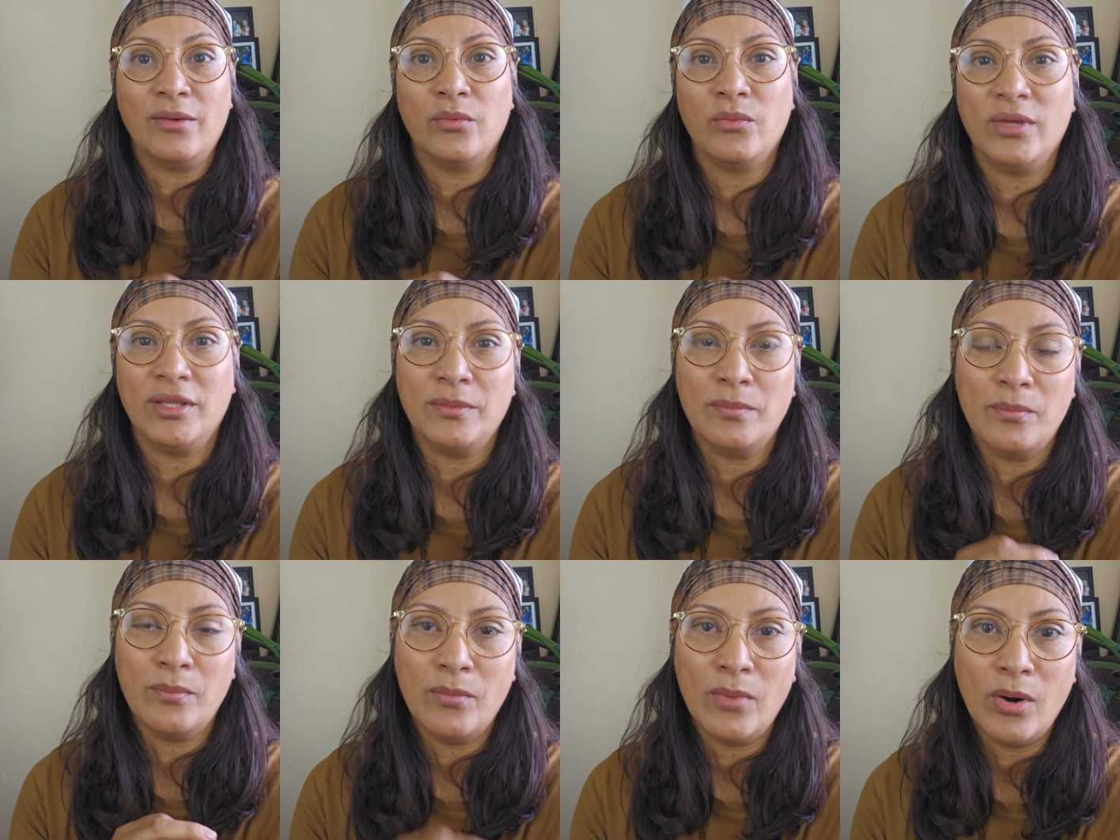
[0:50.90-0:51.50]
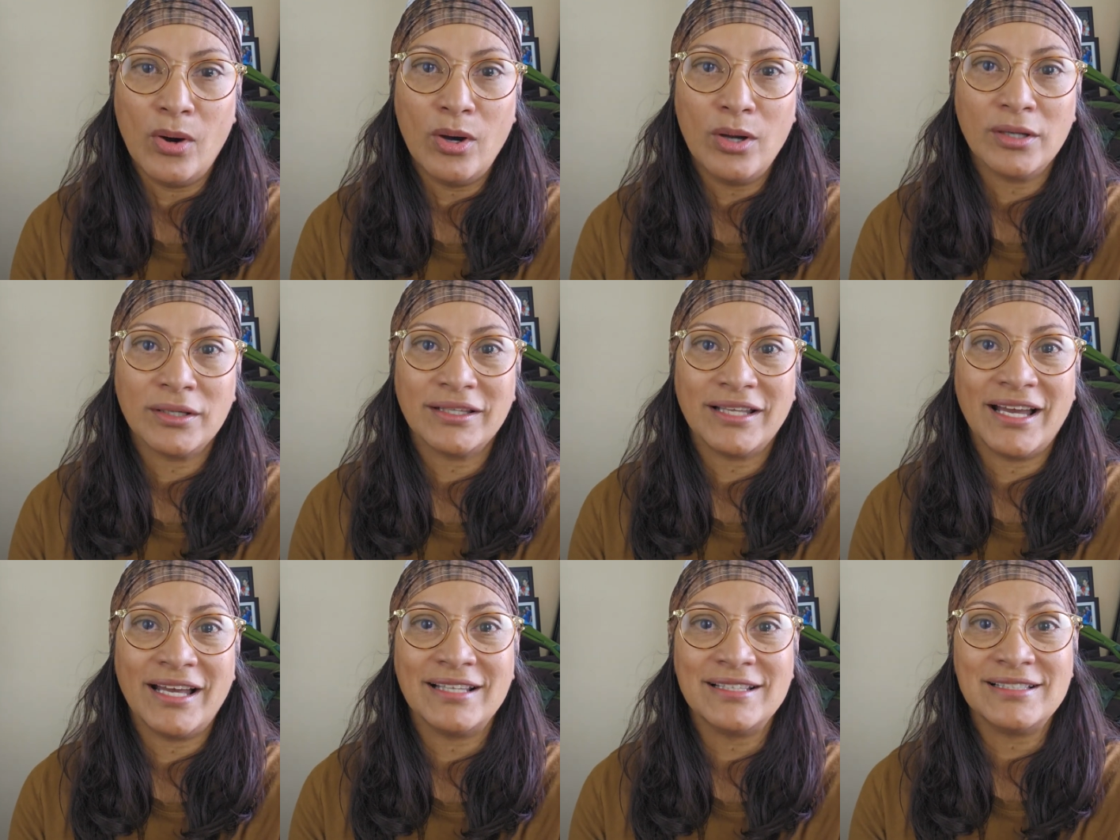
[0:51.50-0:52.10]
and with
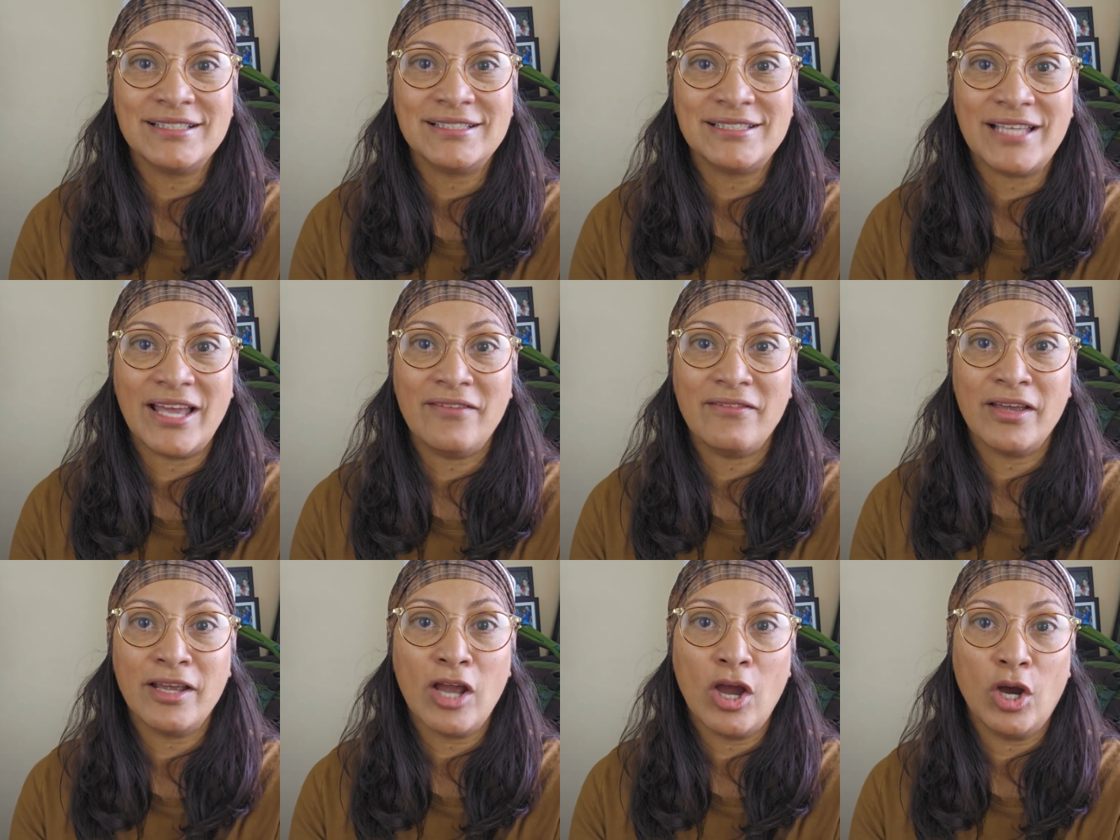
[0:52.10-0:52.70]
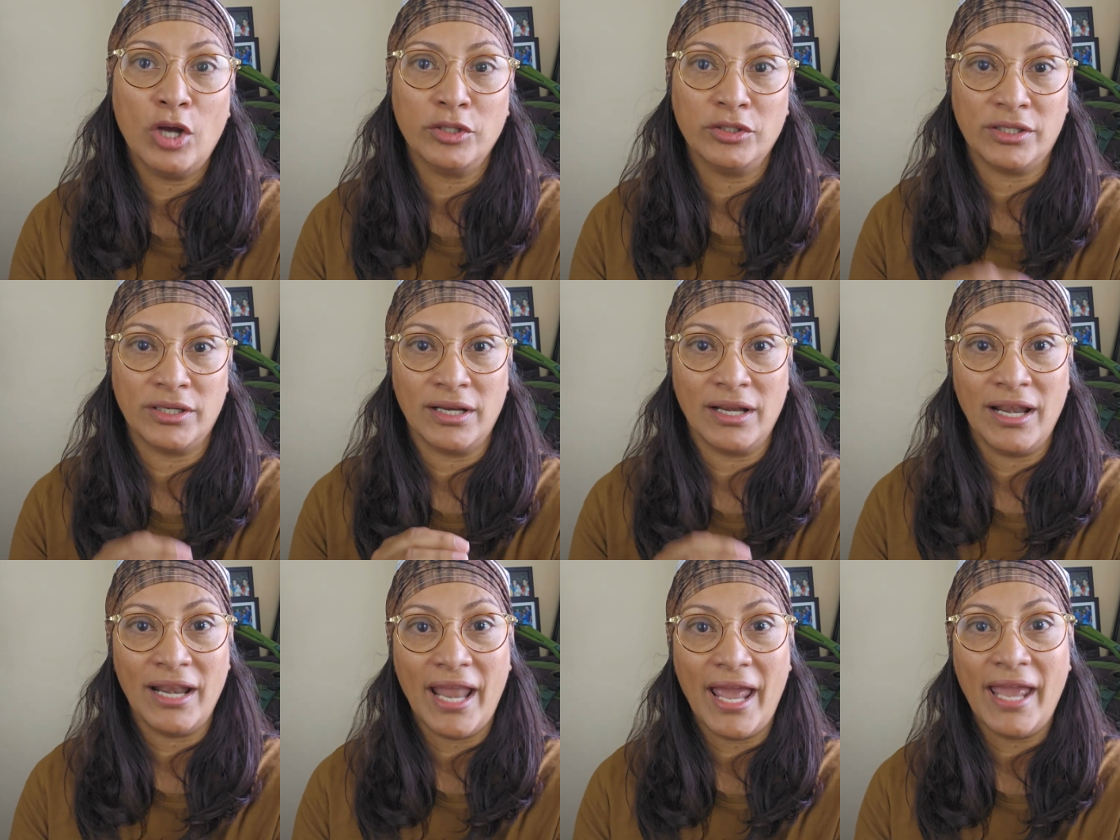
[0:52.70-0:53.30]
more than
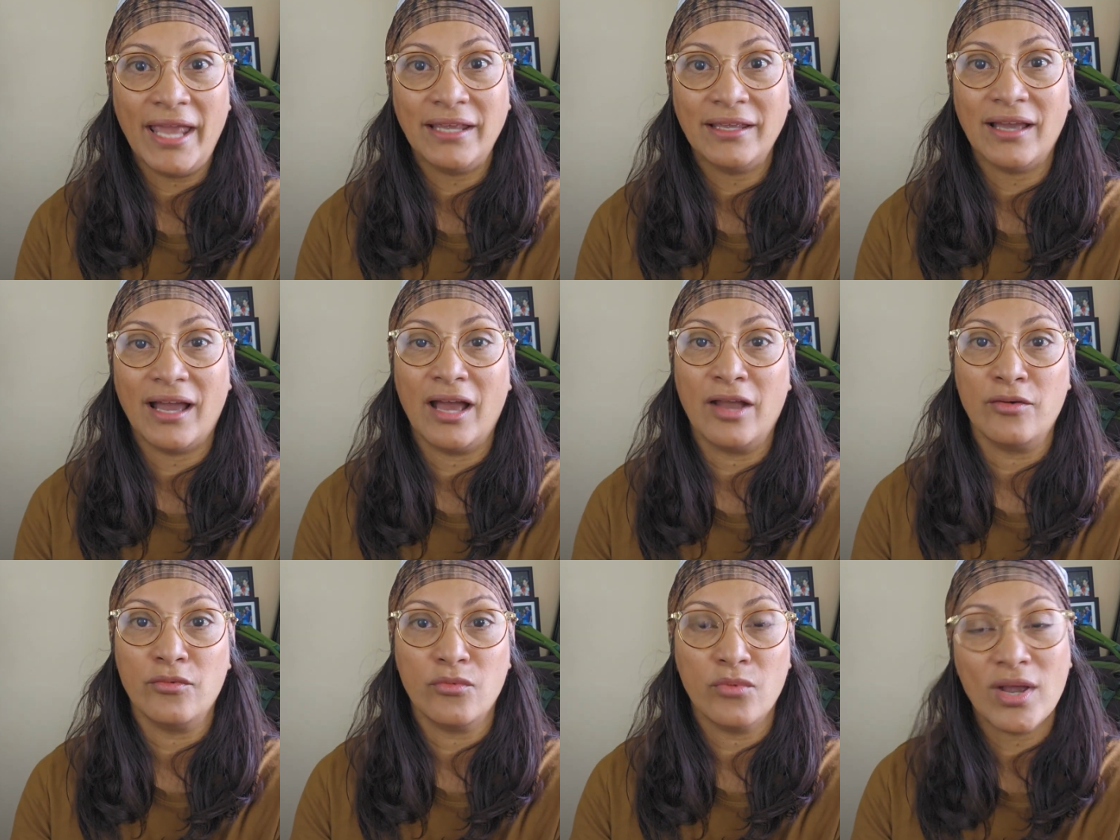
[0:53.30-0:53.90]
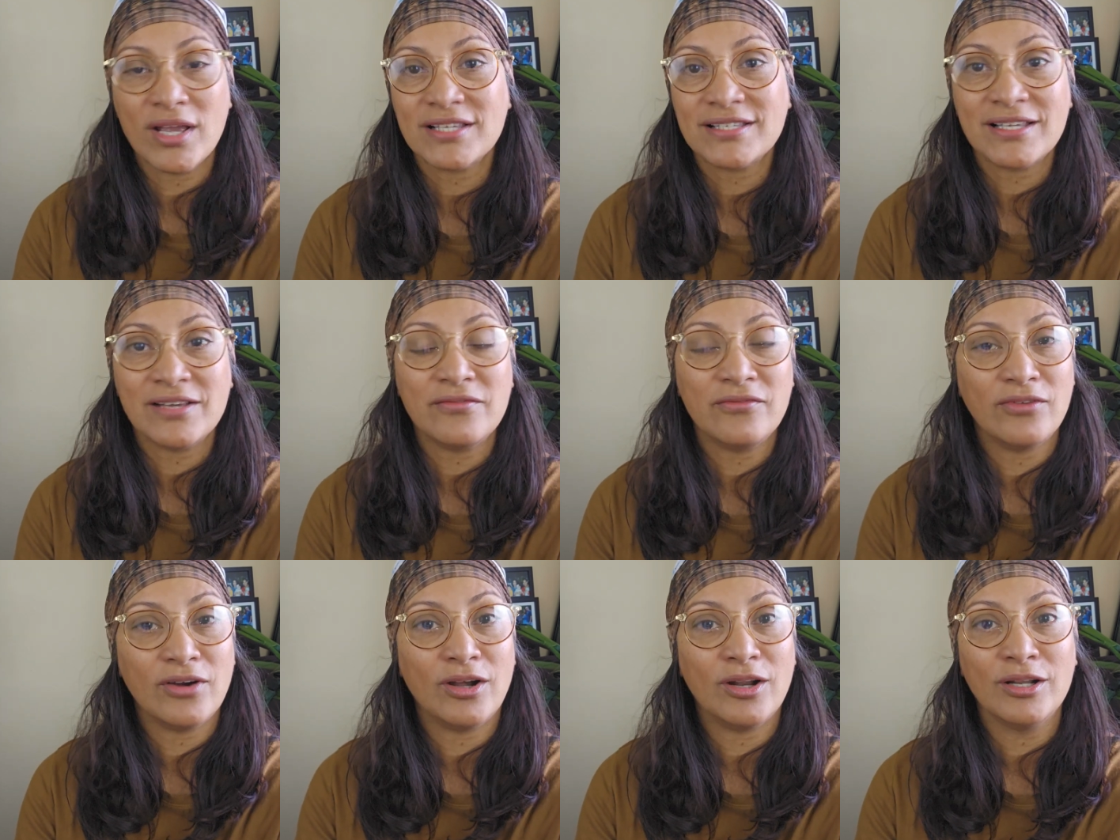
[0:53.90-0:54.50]
700 lake and
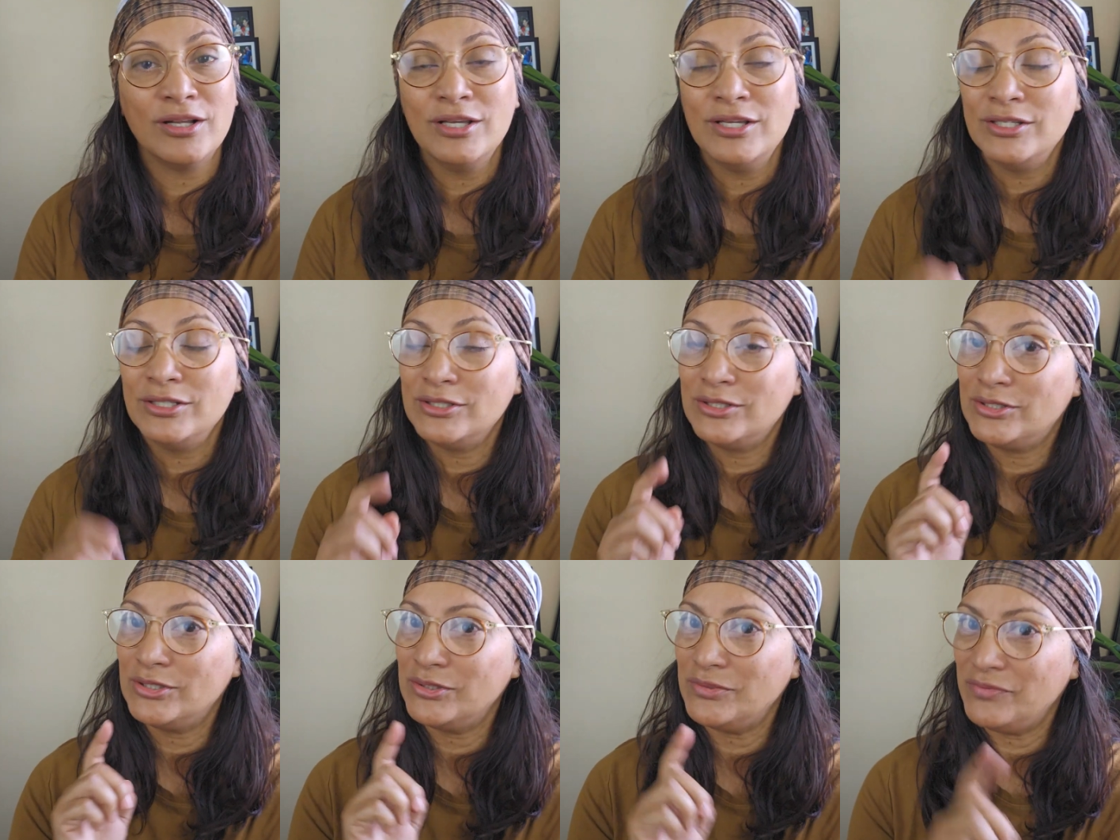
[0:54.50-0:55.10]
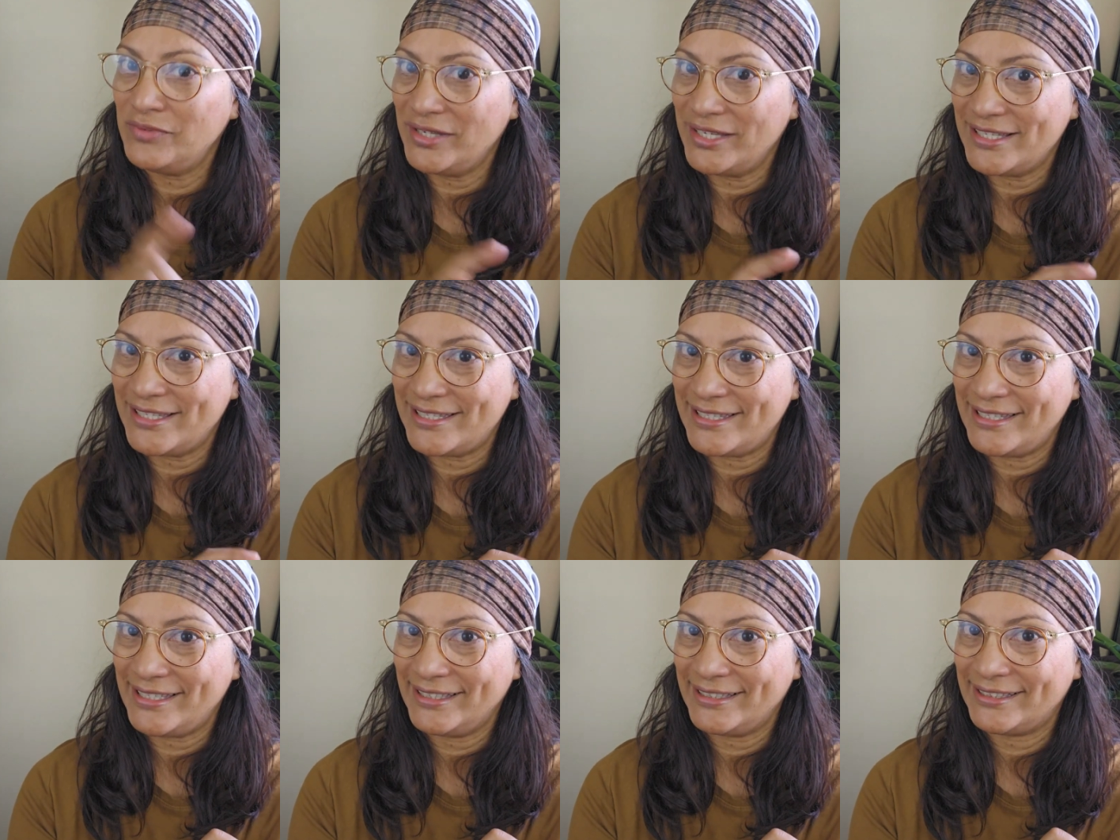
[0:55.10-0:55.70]
reservoir to
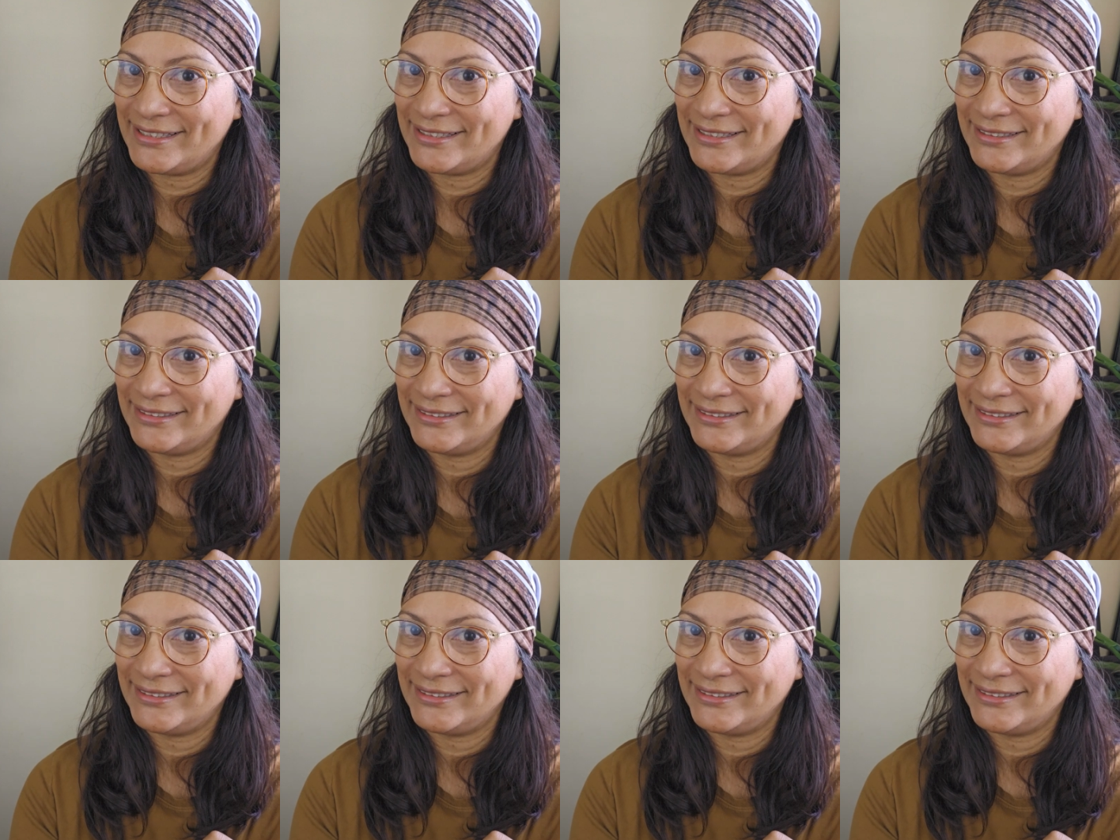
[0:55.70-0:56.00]
visit.